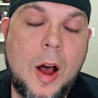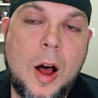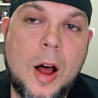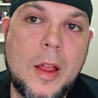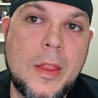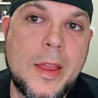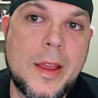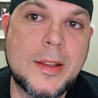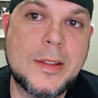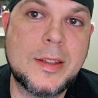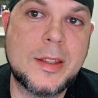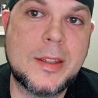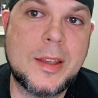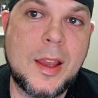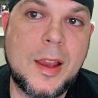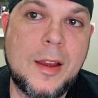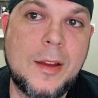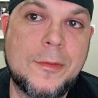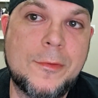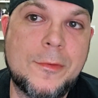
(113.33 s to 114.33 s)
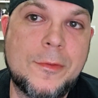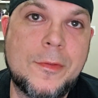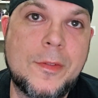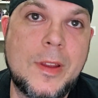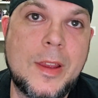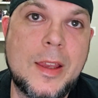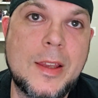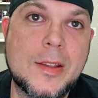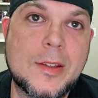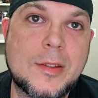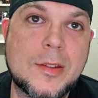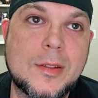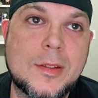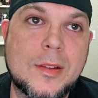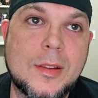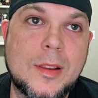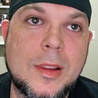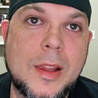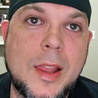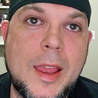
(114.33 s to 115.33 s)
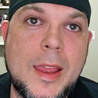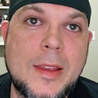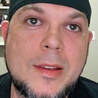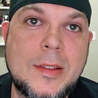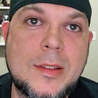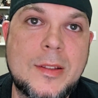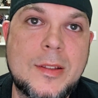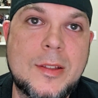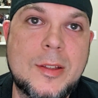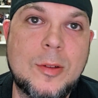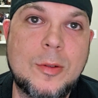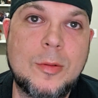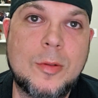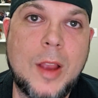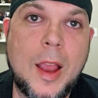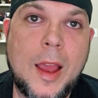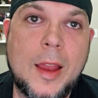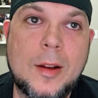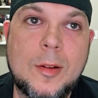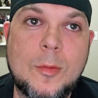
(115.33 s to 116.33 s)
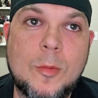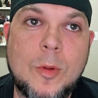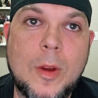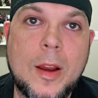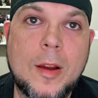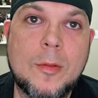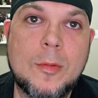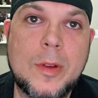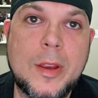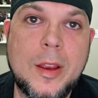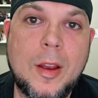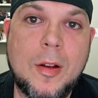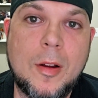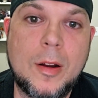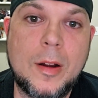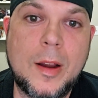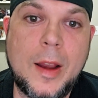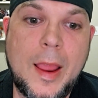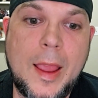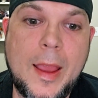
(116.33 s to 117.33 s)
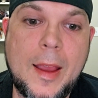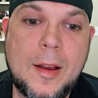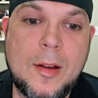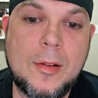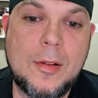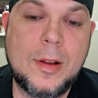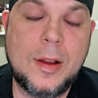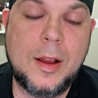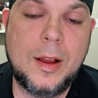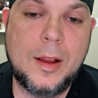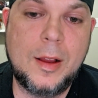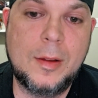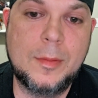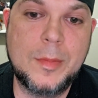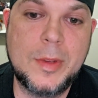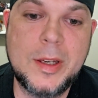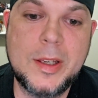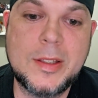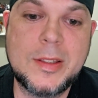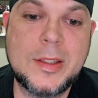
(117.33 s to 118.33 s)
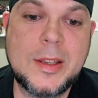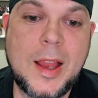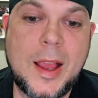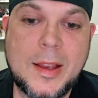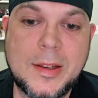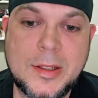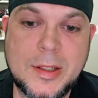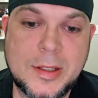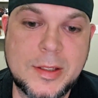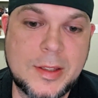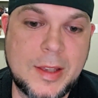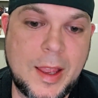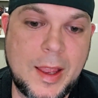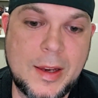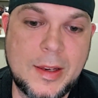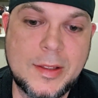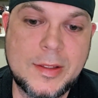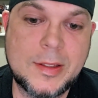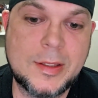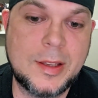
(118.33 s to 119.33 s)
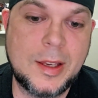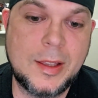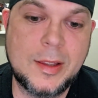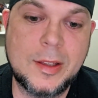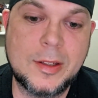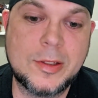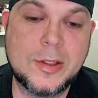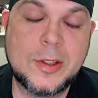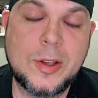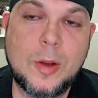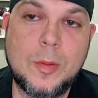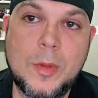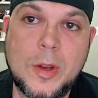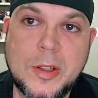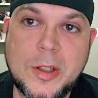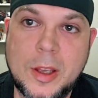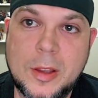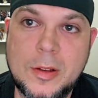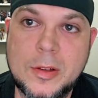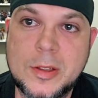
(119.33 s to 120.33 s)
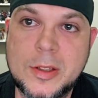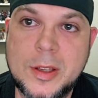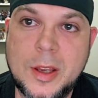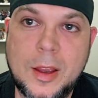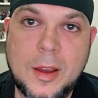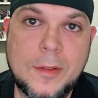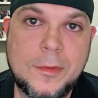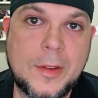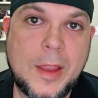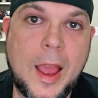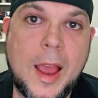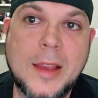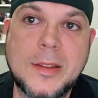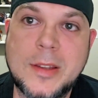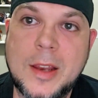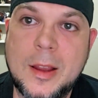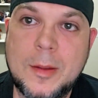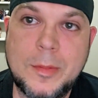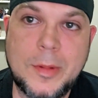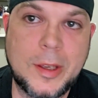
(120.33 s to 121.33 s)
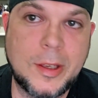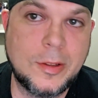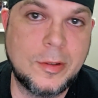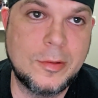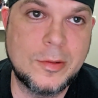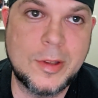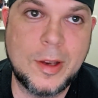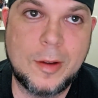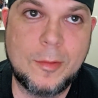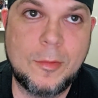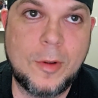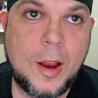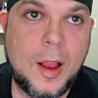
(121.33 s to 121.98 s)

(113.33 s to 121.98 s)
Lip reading: all that stuff has led to kind of where we are now. And it's not just that. There's so much other stuff. Guys not being used on